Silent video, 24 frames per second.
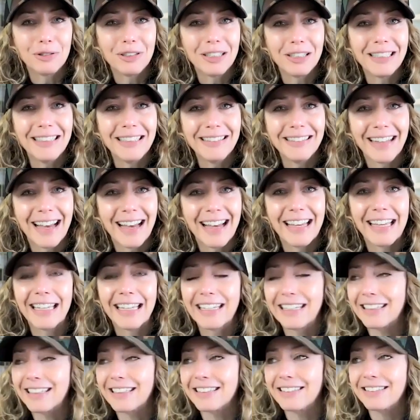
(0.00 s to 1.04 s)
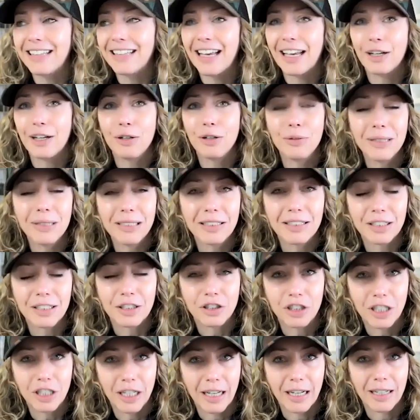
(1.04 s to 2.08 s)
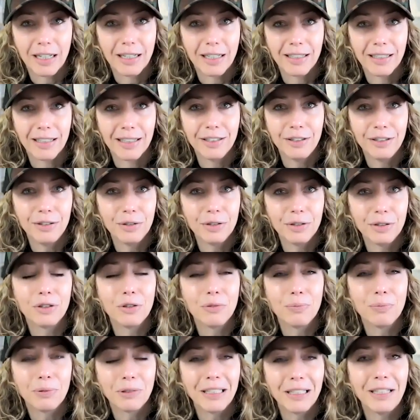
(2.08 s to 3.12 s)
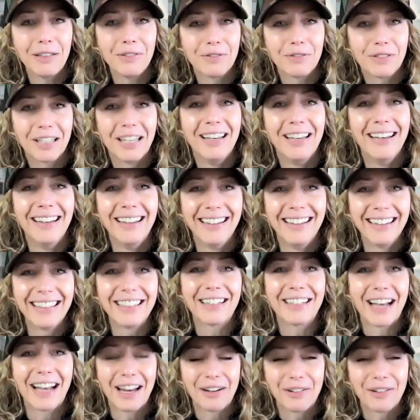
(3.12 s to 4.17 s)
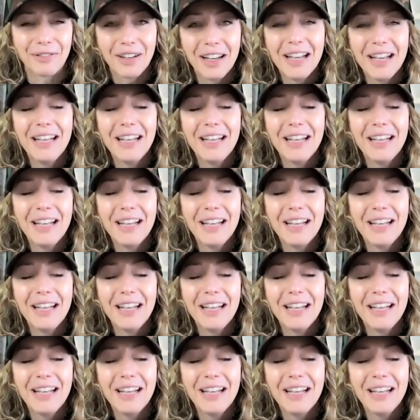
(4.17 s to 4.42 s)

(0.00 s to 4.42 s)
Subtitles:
didn't like say, "Who is this chick?" You believed kind of